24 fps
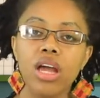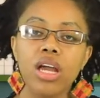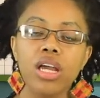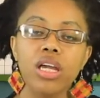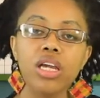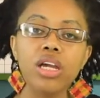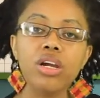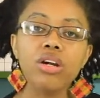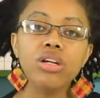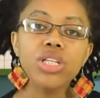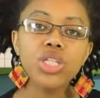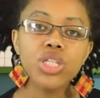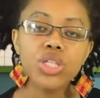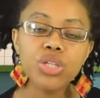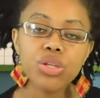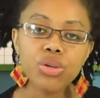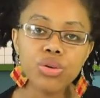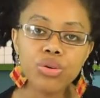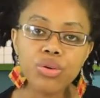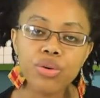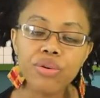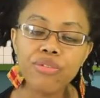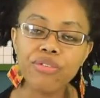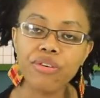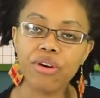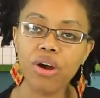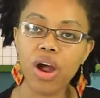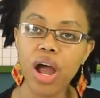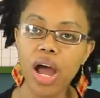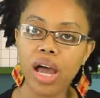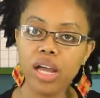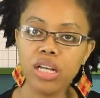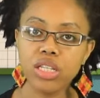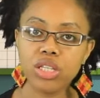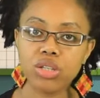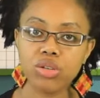Year two for
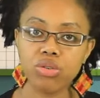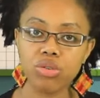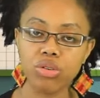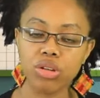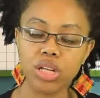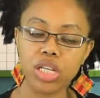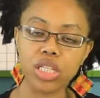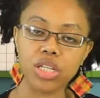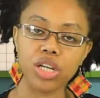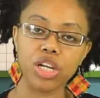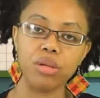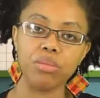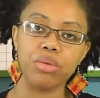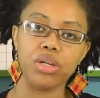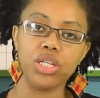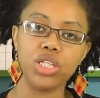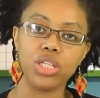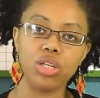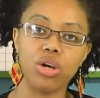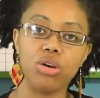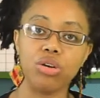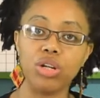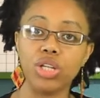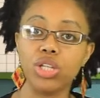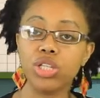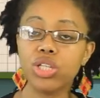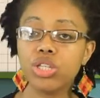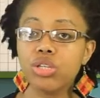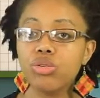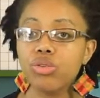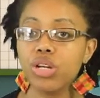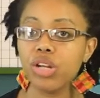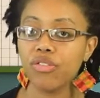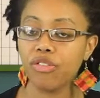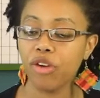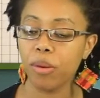high school is going to be sold in
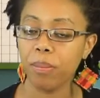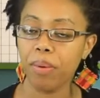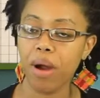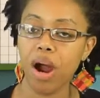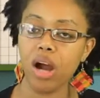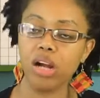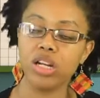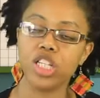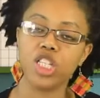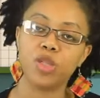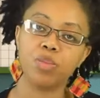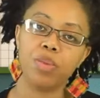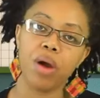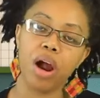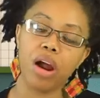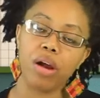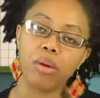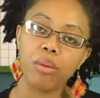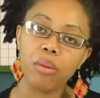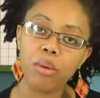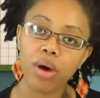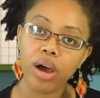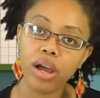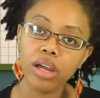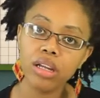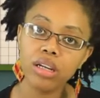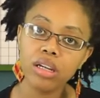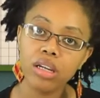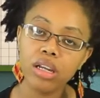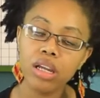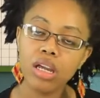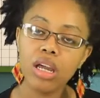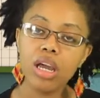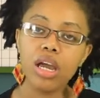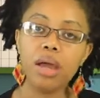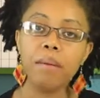two different parts, part one
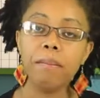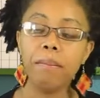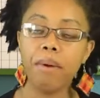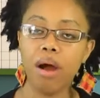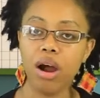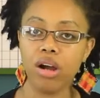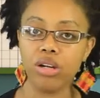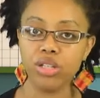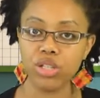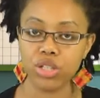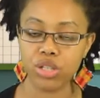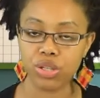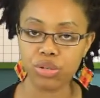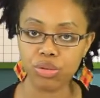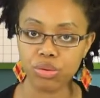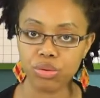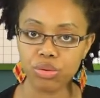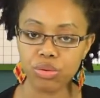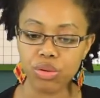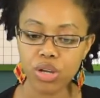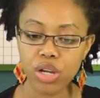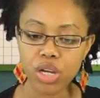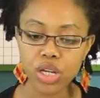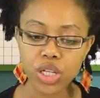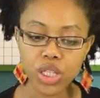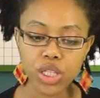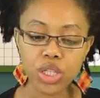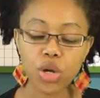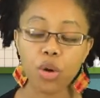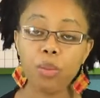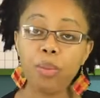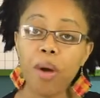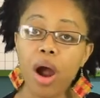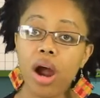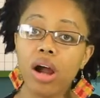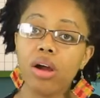and part two.
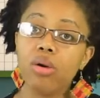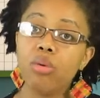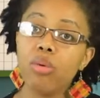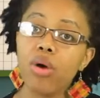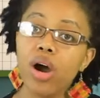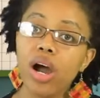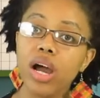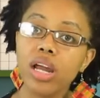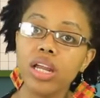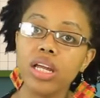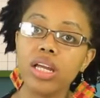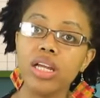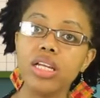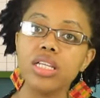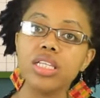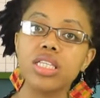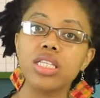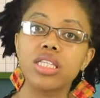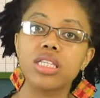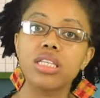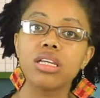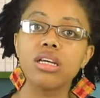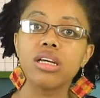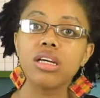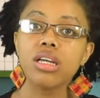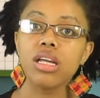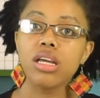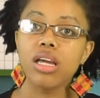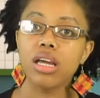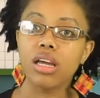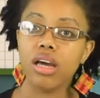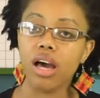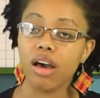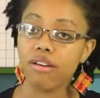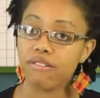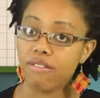So part one is
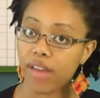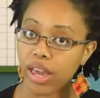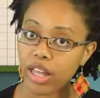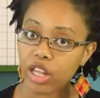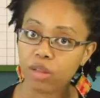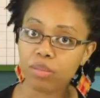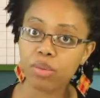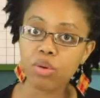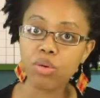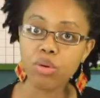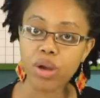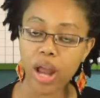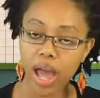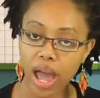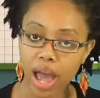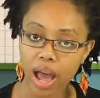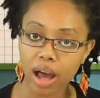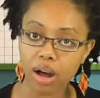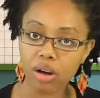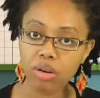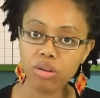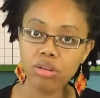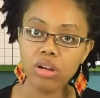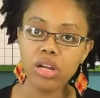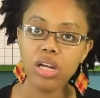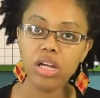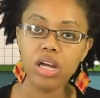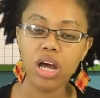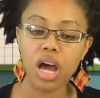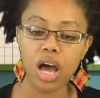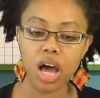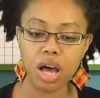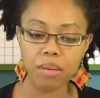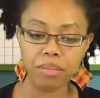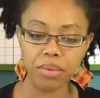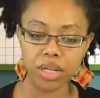available now.
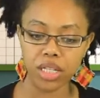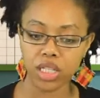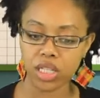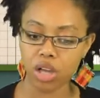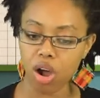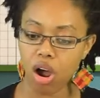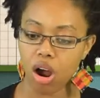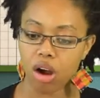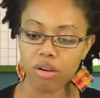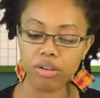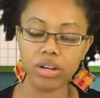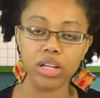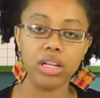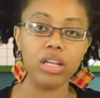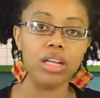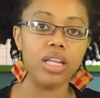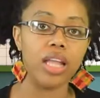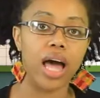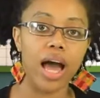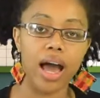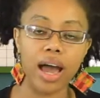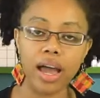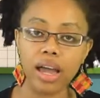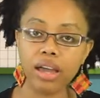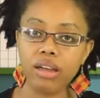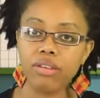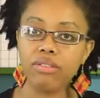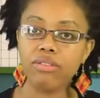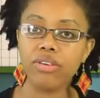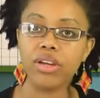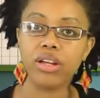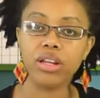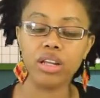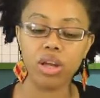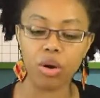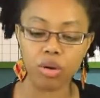Um, it's already live
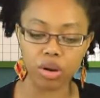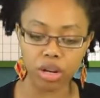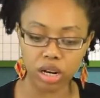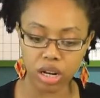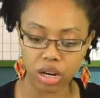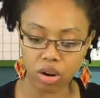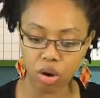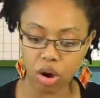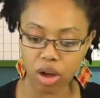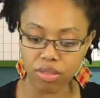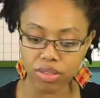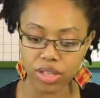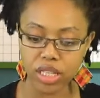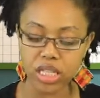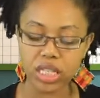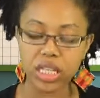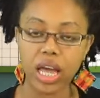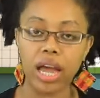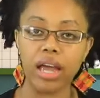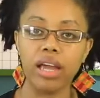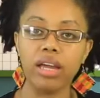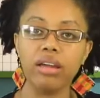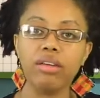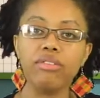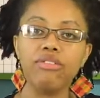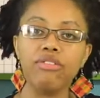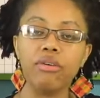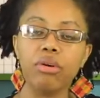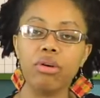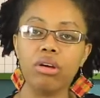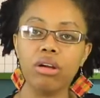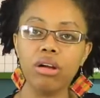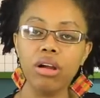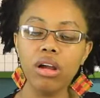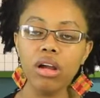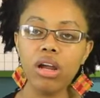and loaded and on the site
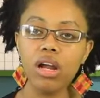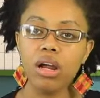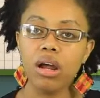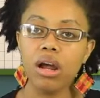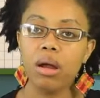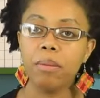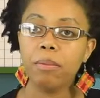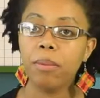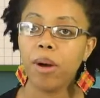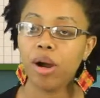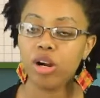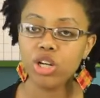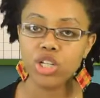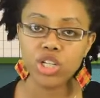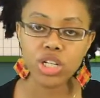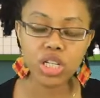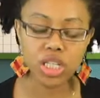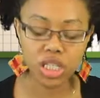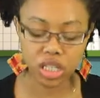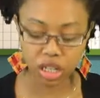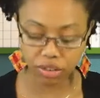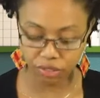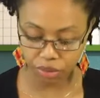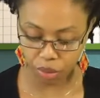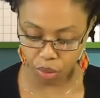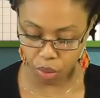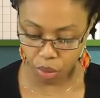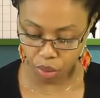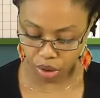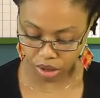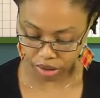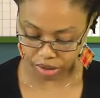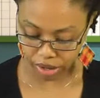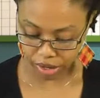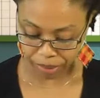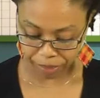for purchase and for
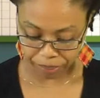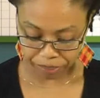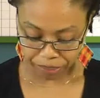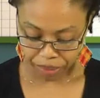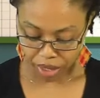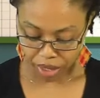ordering.